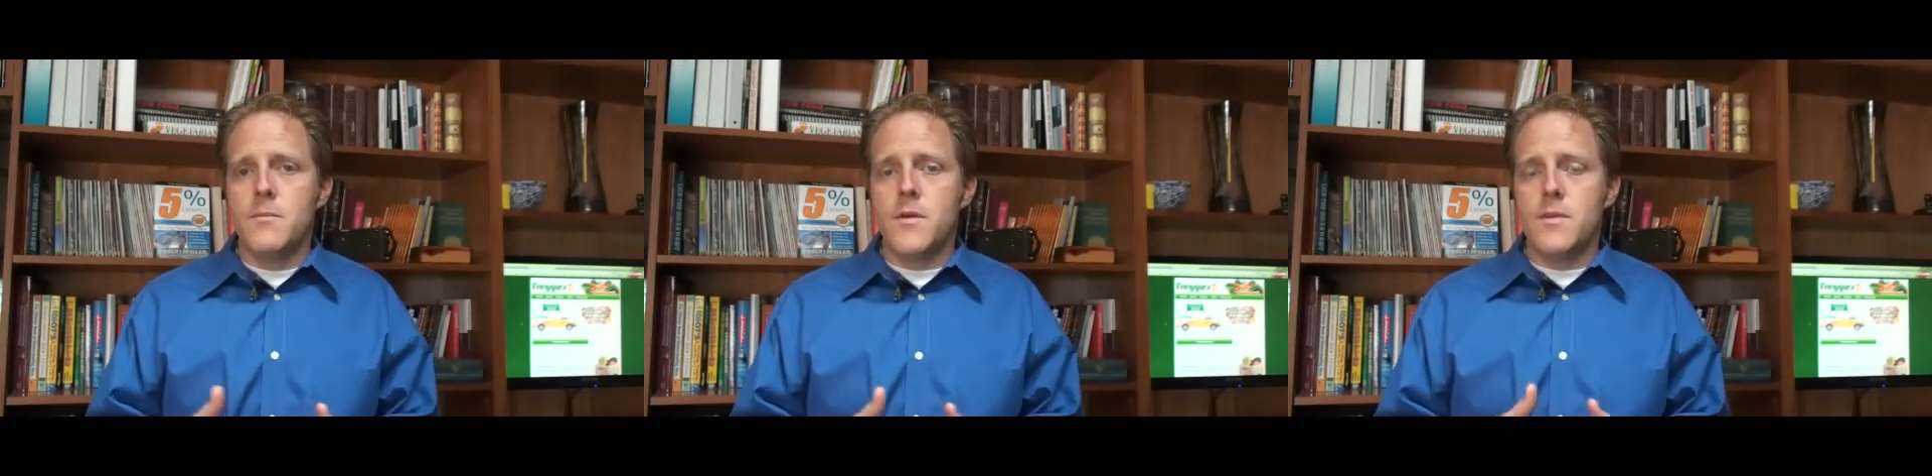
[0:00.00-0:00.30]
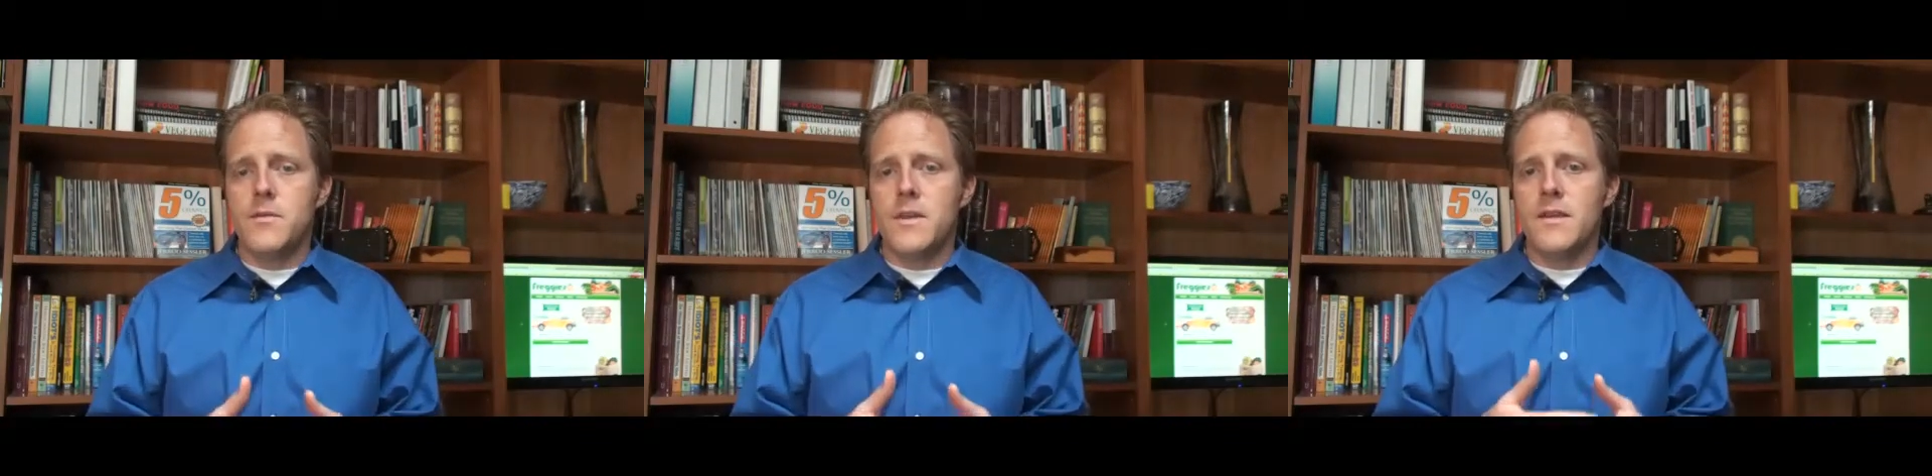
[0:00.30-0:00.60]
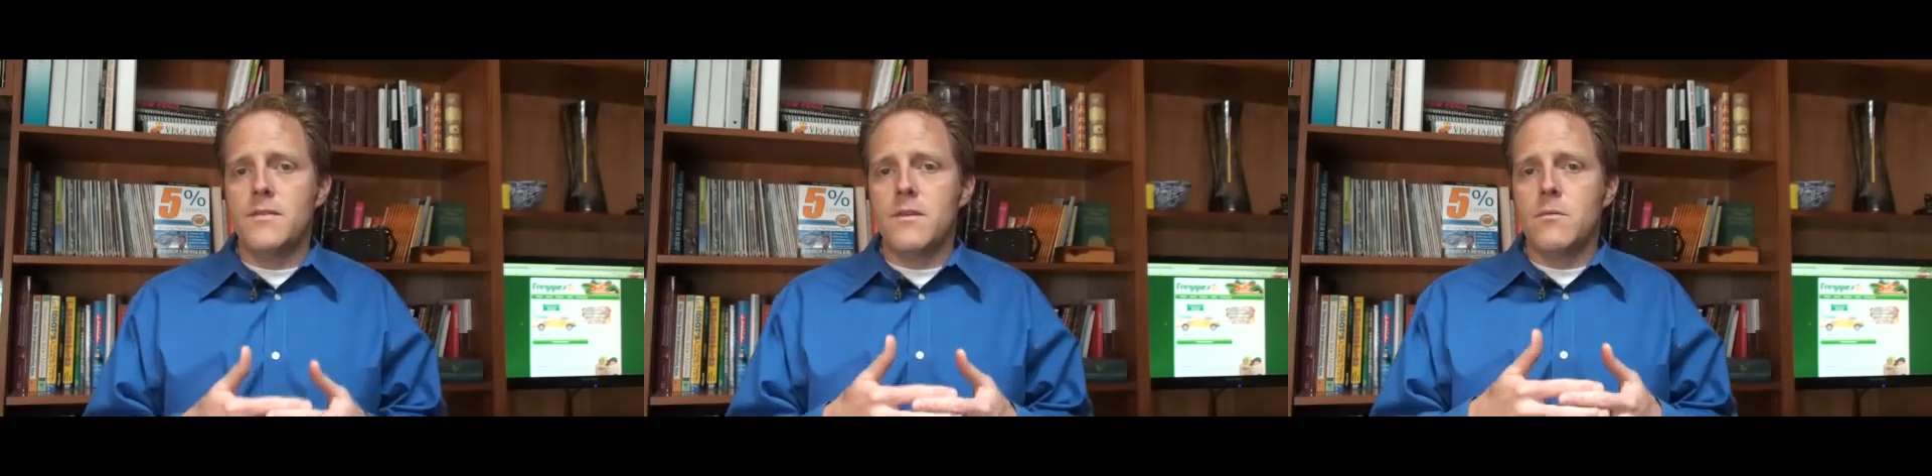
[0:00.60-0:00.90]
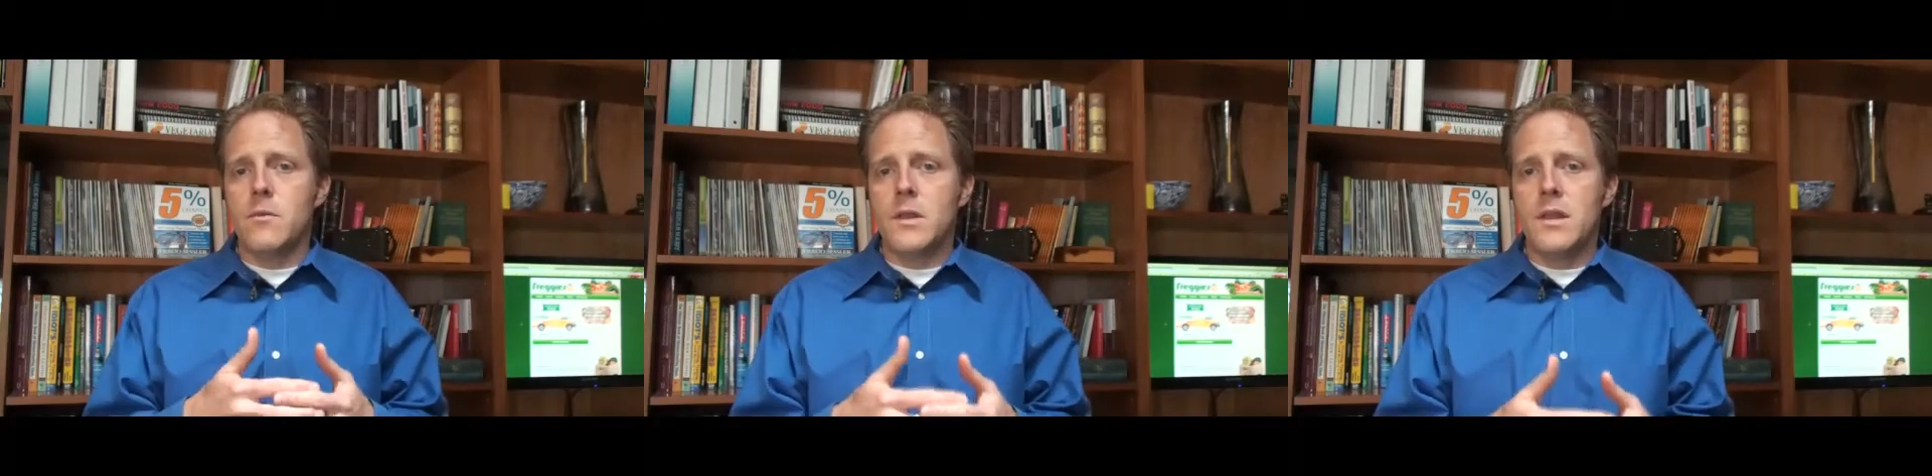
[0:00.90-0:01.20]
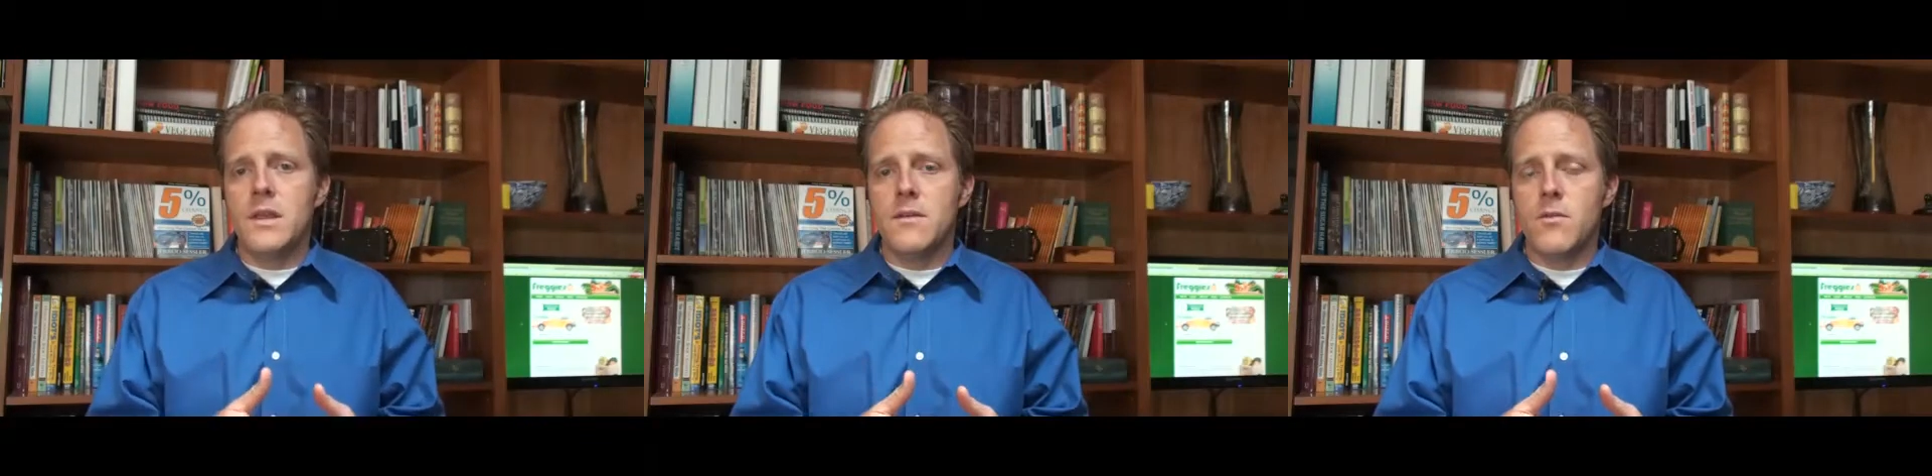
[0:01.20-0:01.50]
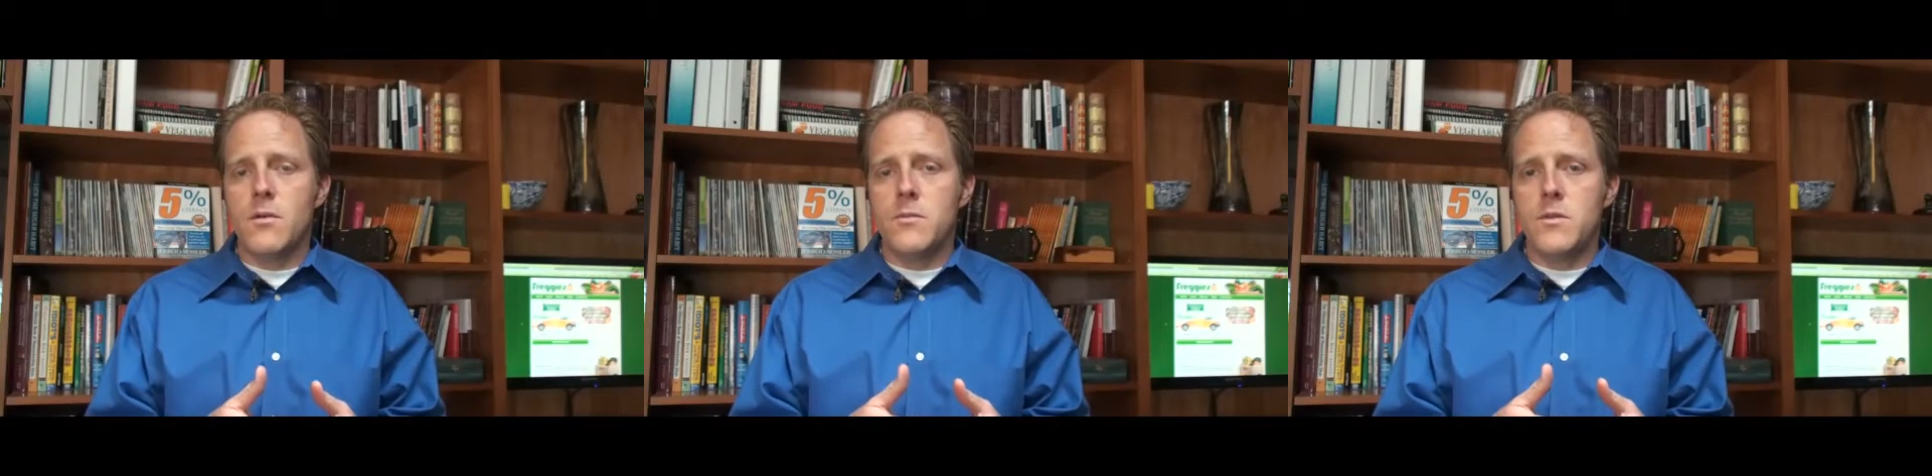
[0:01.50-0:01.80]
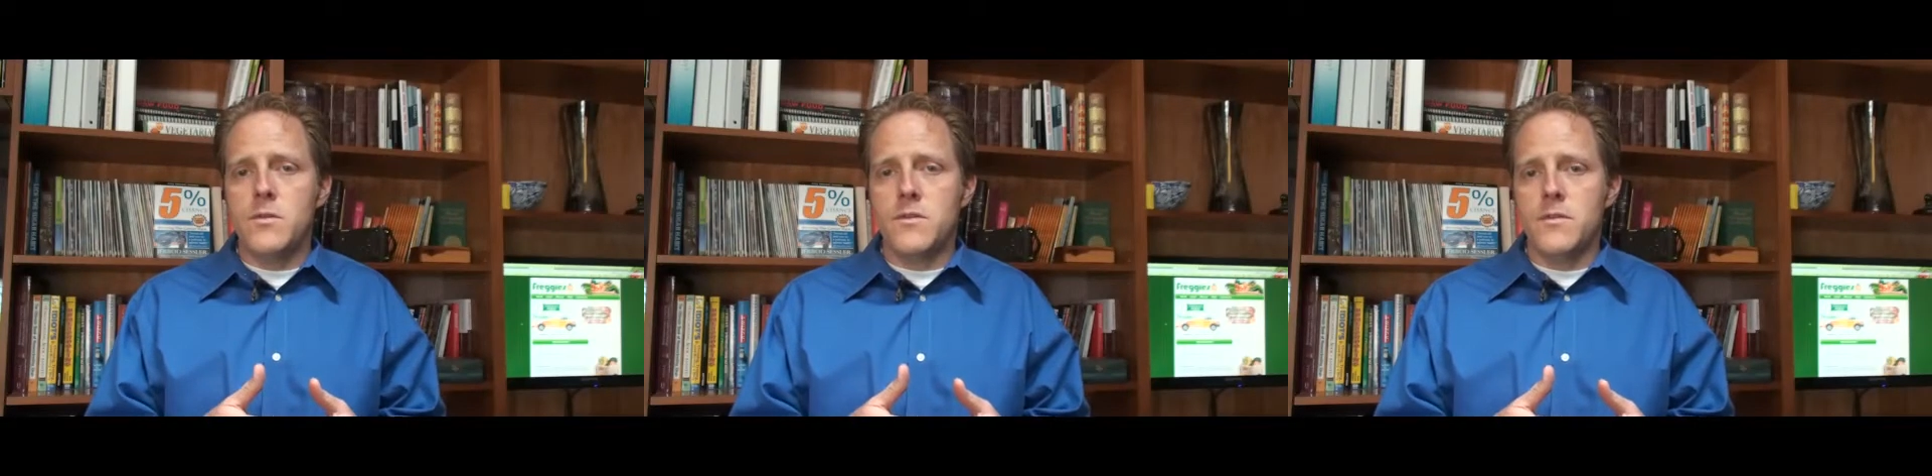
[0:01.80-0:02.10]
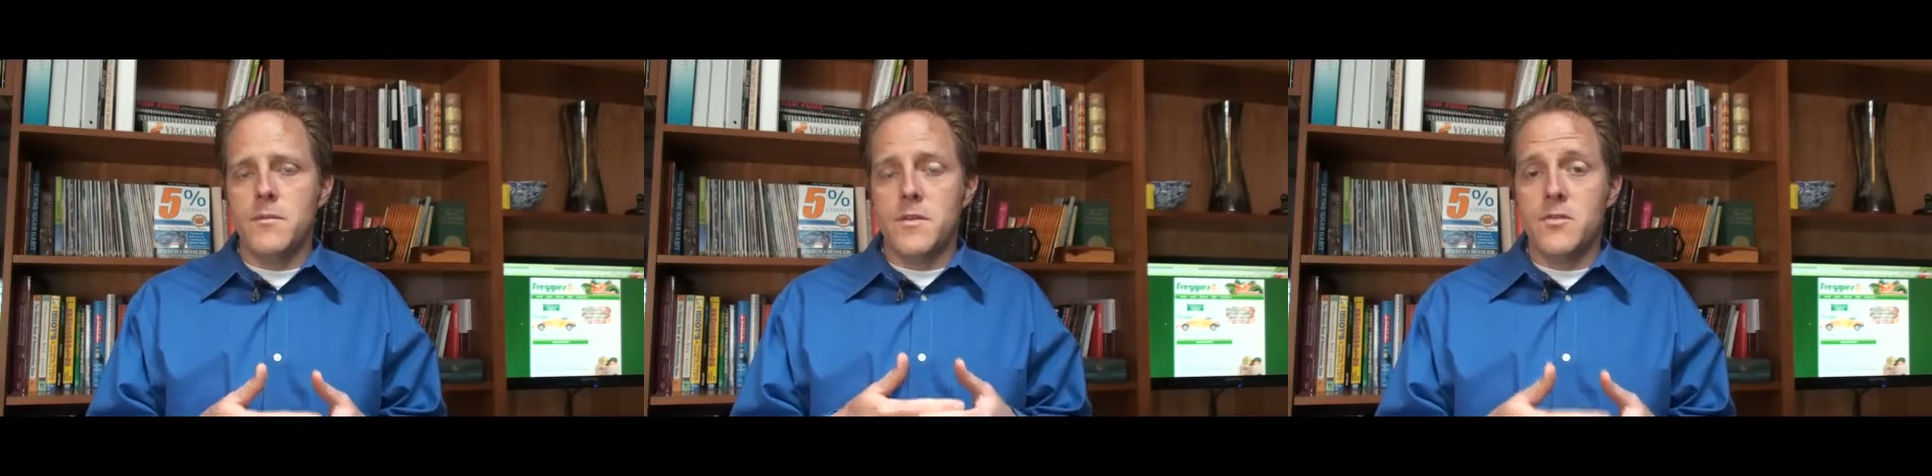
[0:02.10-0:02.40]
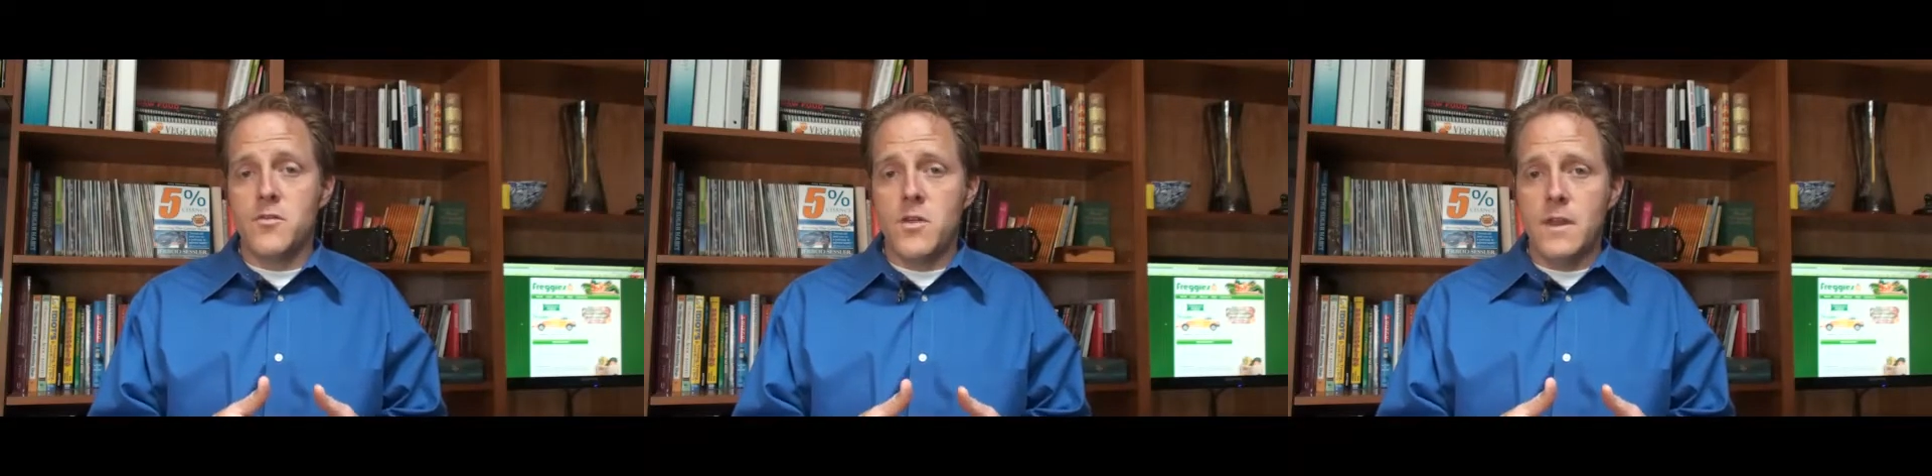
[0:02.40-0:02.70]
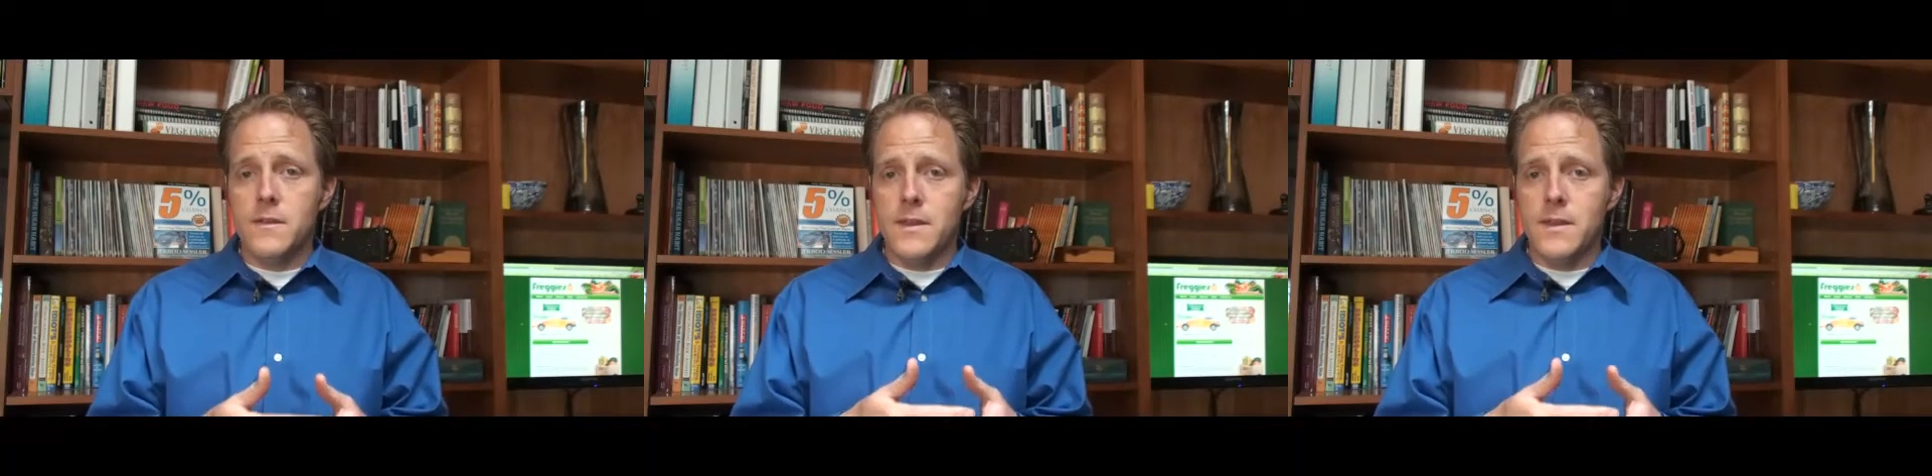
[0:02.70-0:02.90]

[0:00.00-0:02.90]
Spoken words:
but the things that really give our immune system the strength